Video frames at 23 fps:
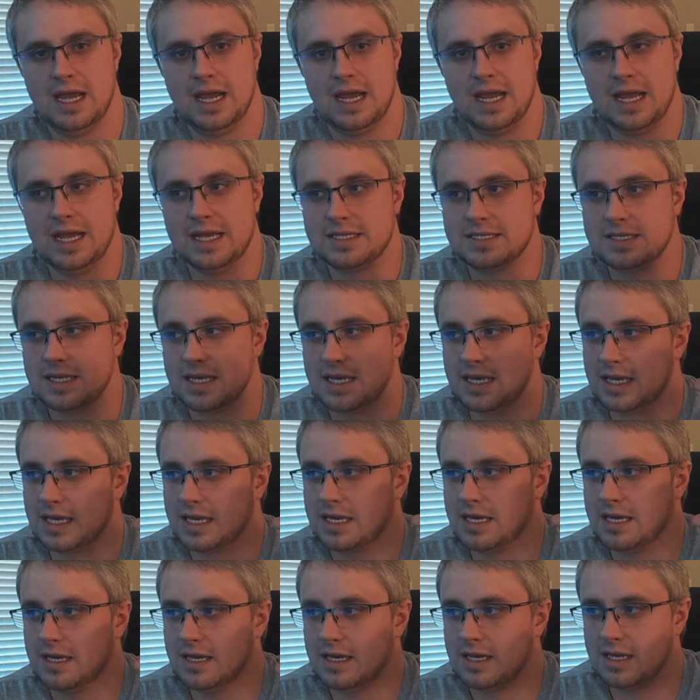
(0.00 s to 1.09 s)
it's
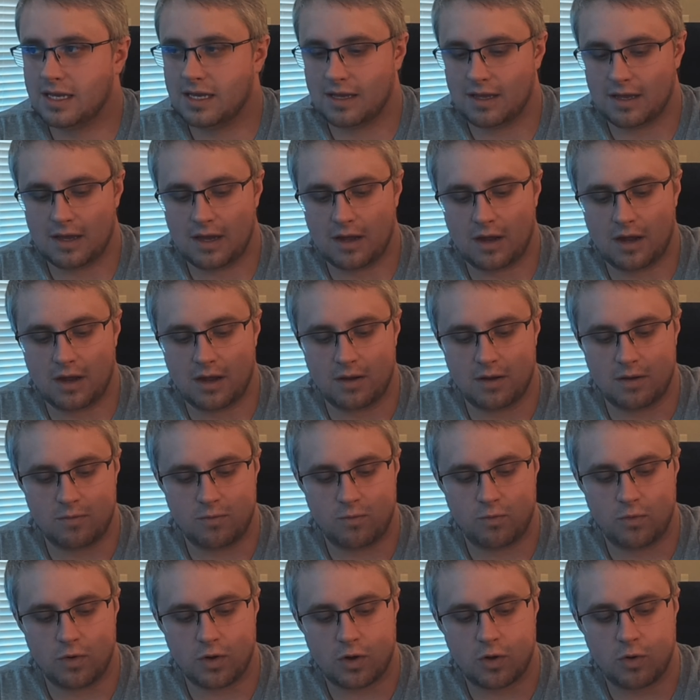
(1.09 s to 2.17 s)
like
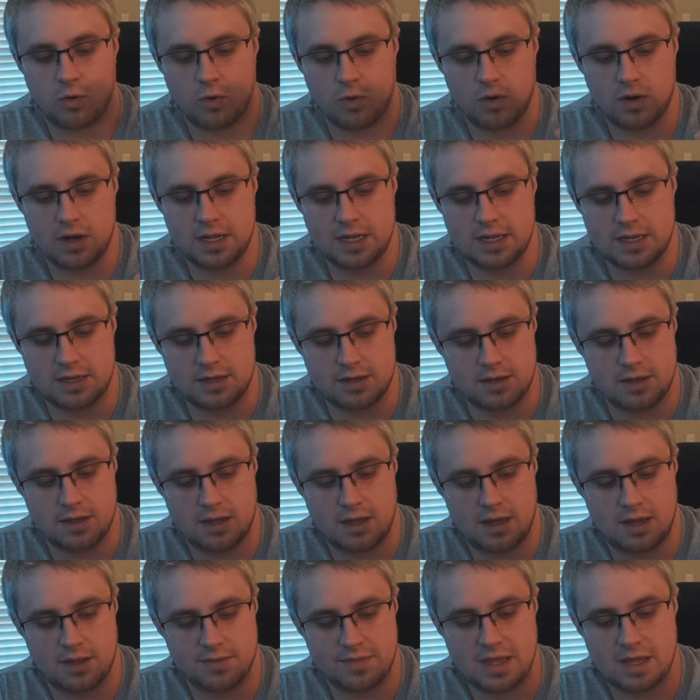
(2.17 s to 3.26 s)
recording,
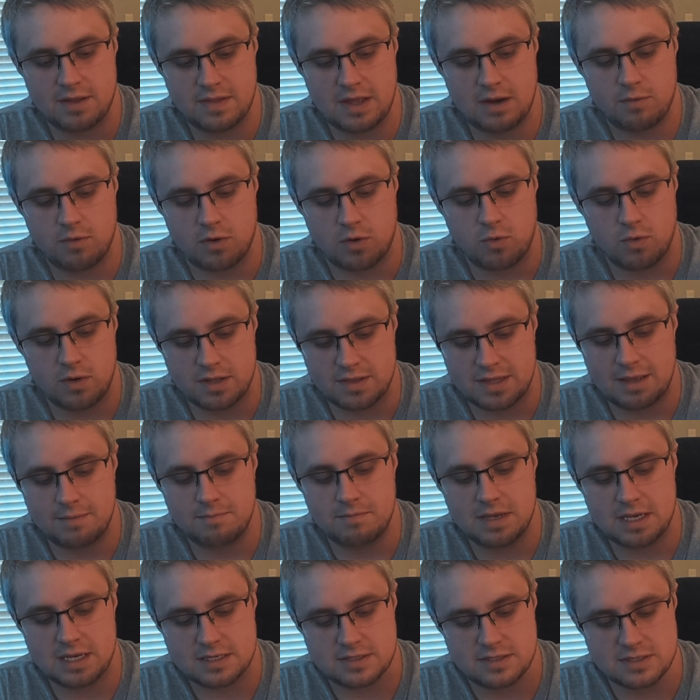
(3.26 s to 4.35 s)
that recording, that
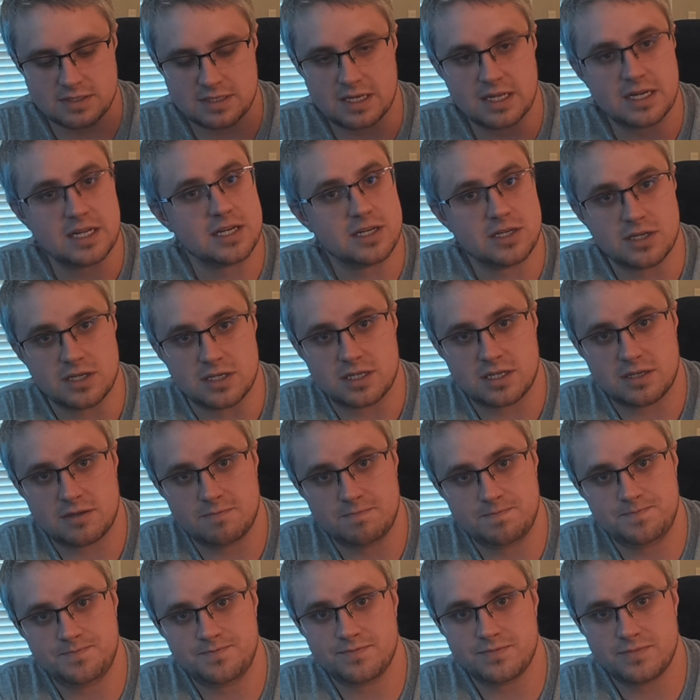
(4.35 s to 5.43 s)
mix is getting just
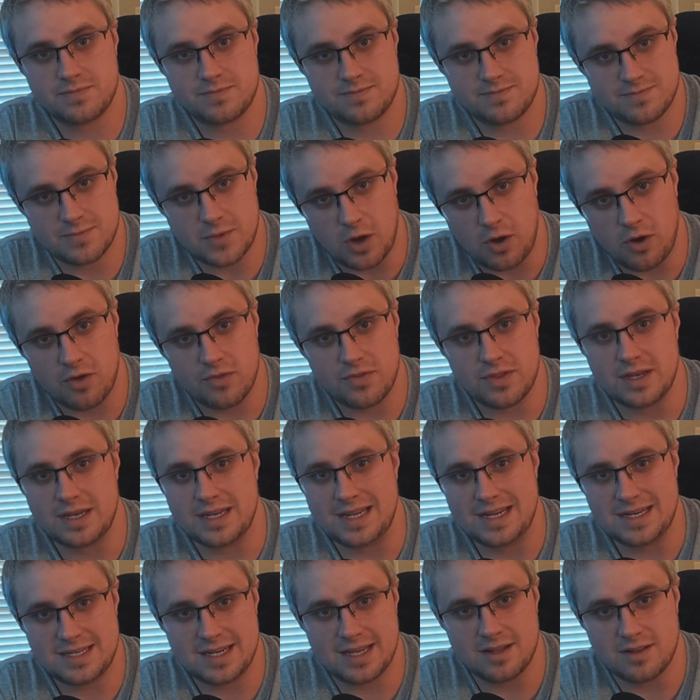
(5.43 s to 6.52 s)
all the
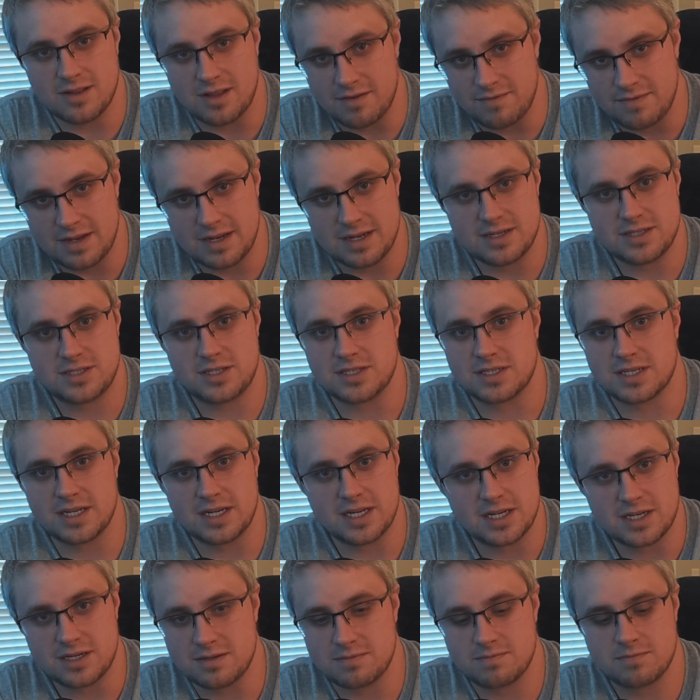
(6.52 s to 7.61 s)
detail of it is just
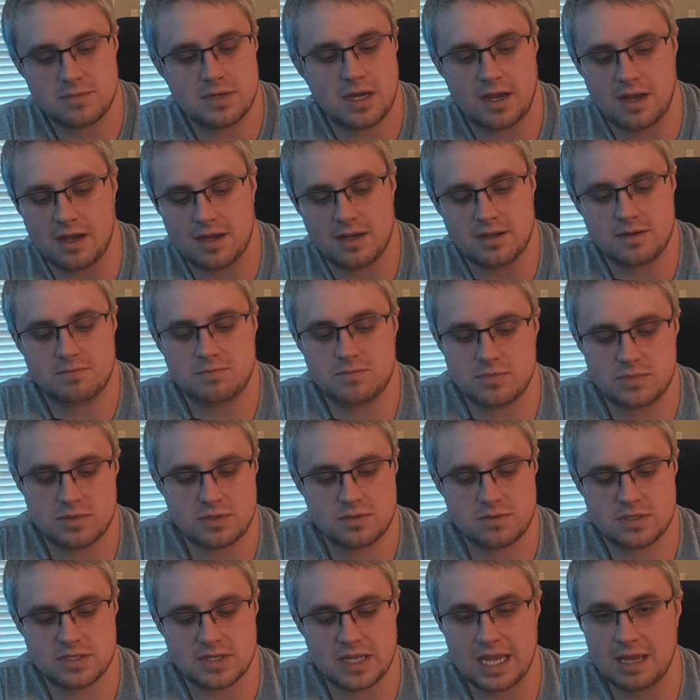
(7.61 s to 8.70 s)
getting
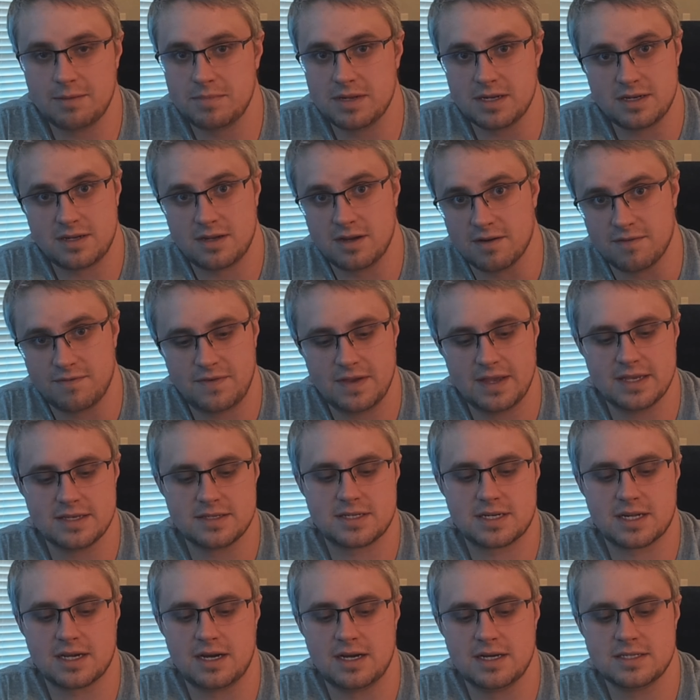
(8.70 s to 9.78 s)
slammed into your face
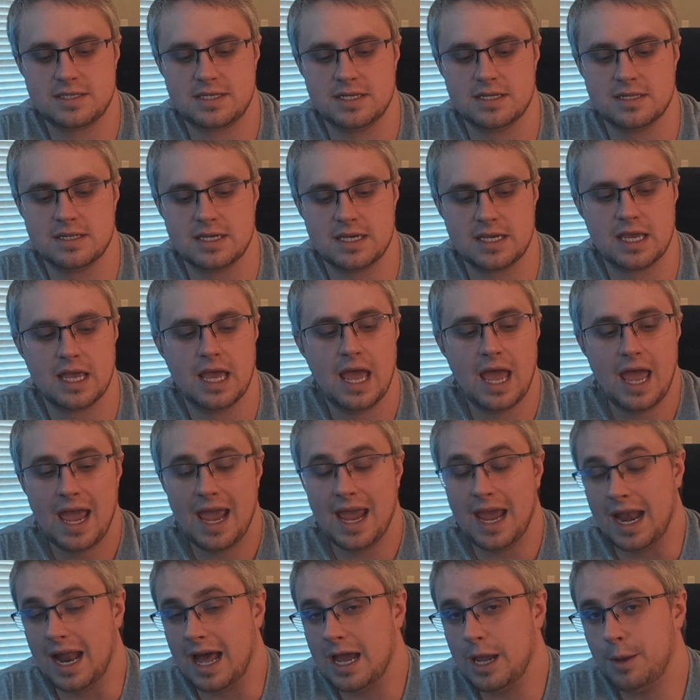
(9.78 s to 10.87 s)
constantly.
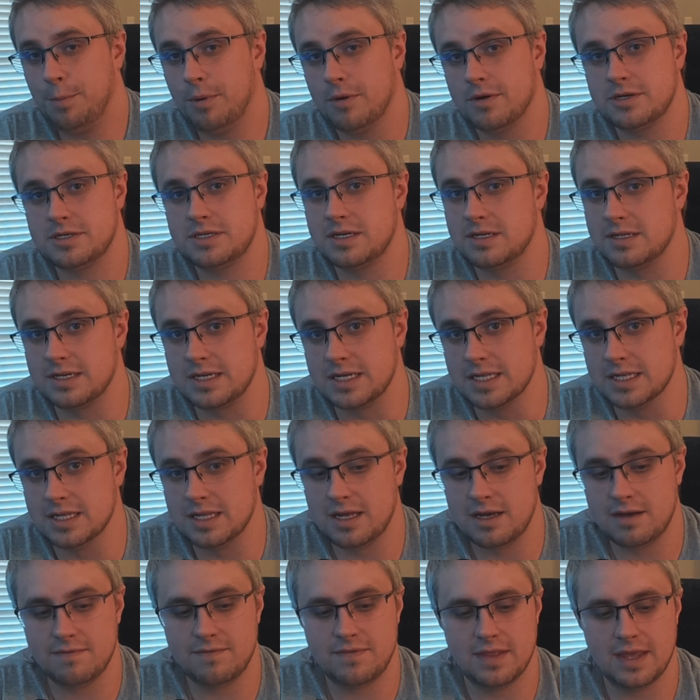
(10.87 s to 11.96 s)
And I personally
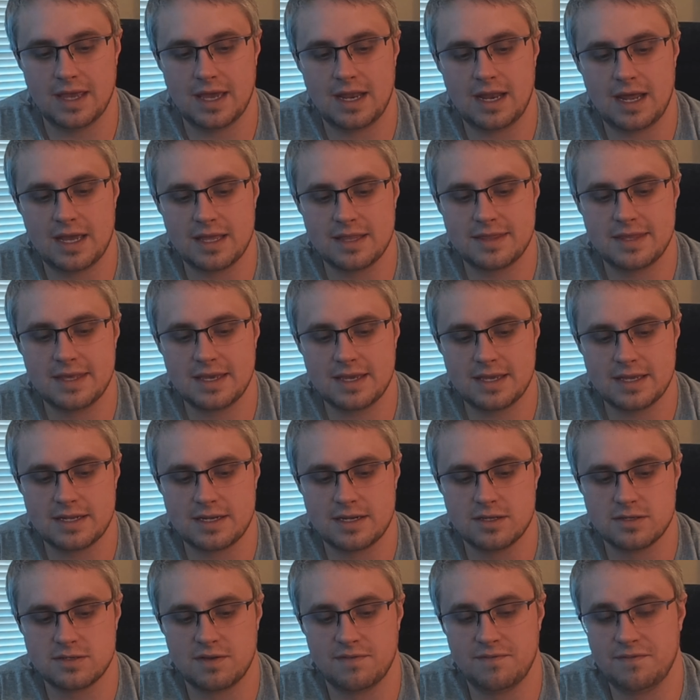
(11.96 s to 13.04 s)
love that. I think it
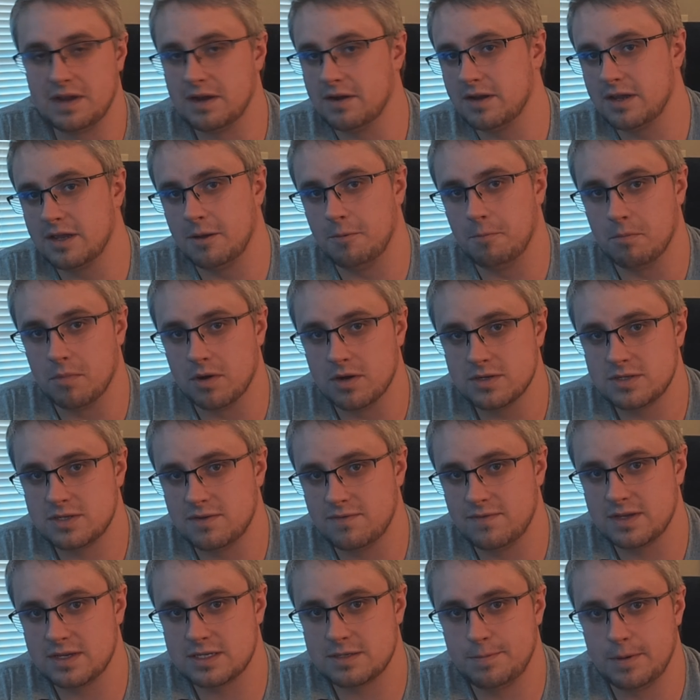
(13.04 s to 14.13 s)
is a very
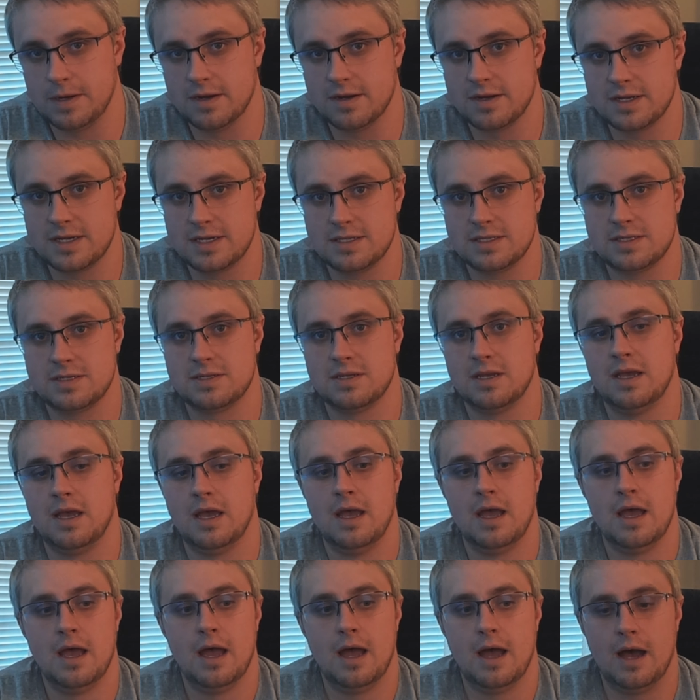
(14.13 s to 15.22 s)
immersive experience.
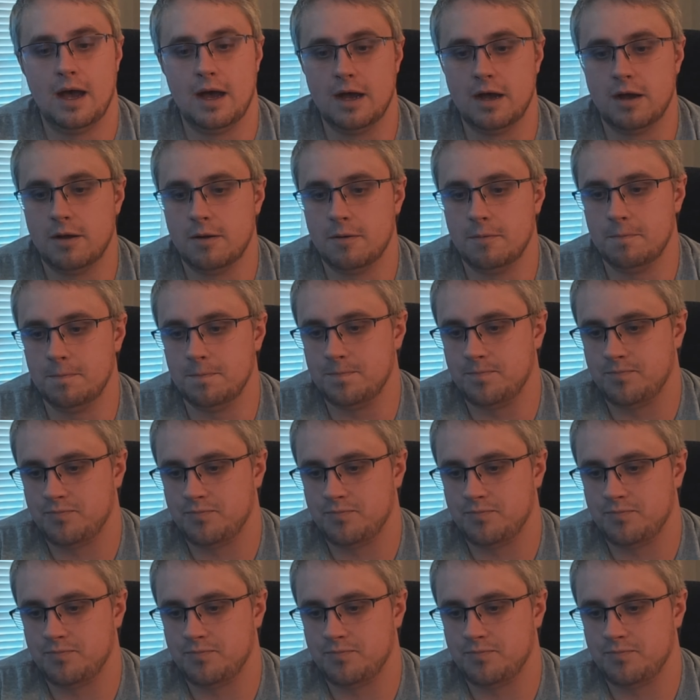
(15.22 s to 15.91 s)
And